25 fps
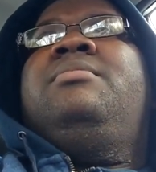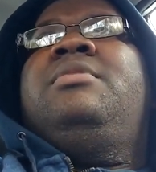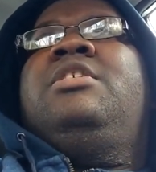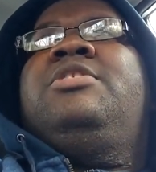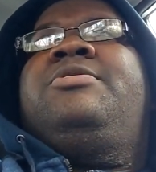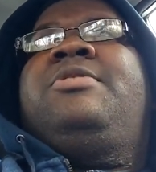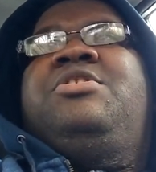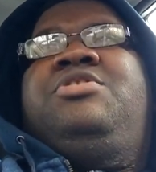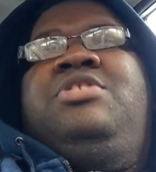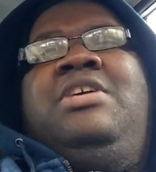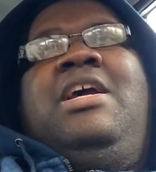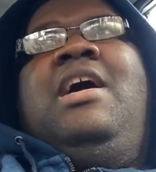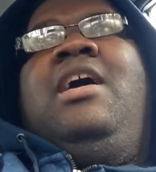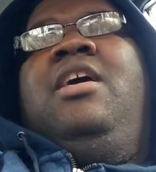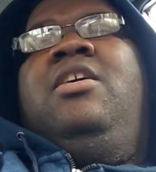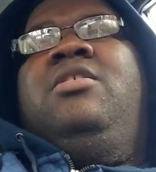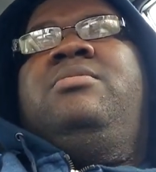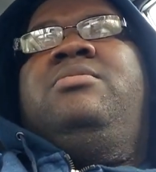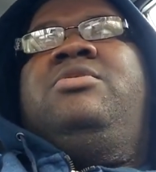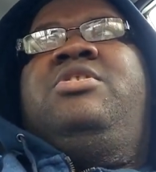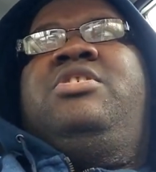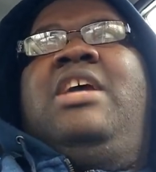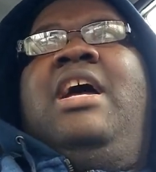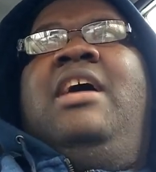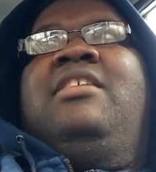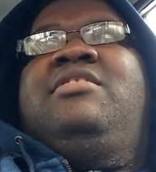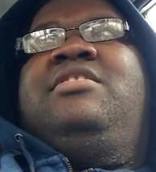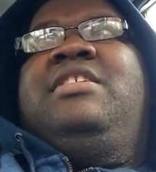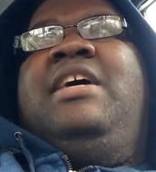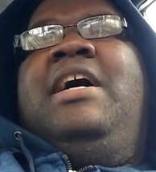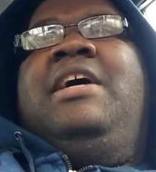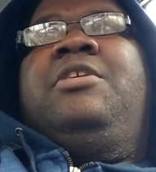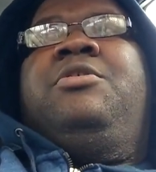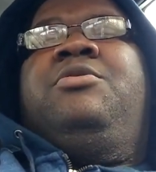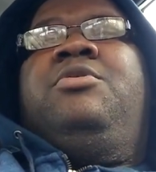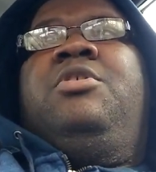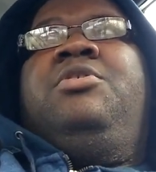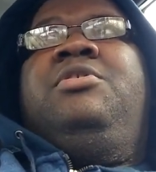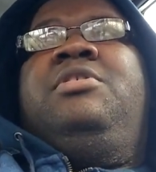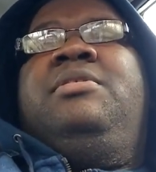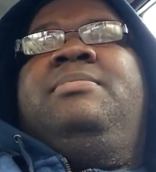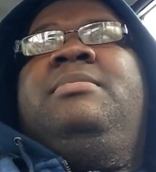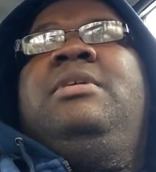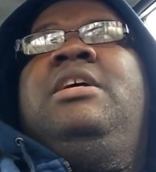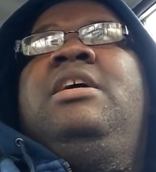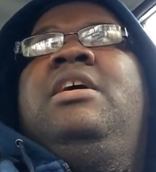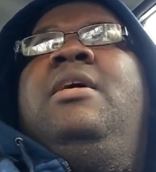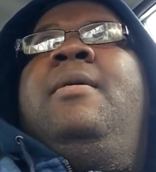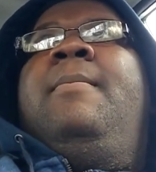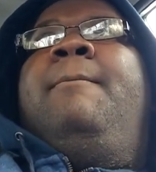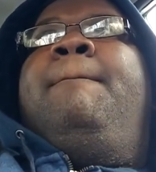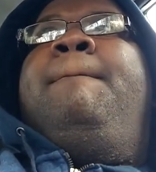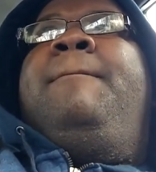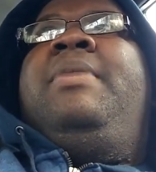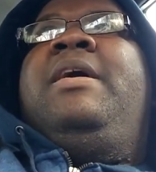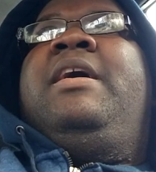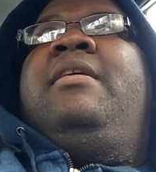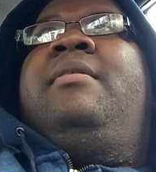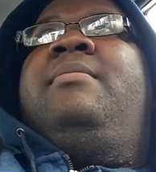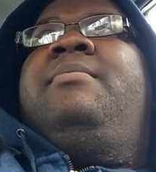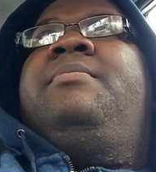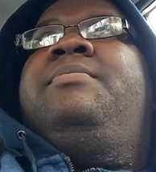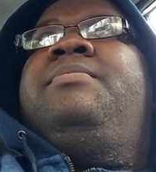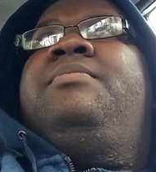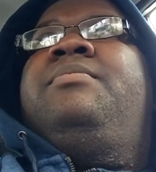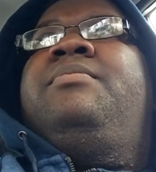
especially how Scott Snyder wrote him. But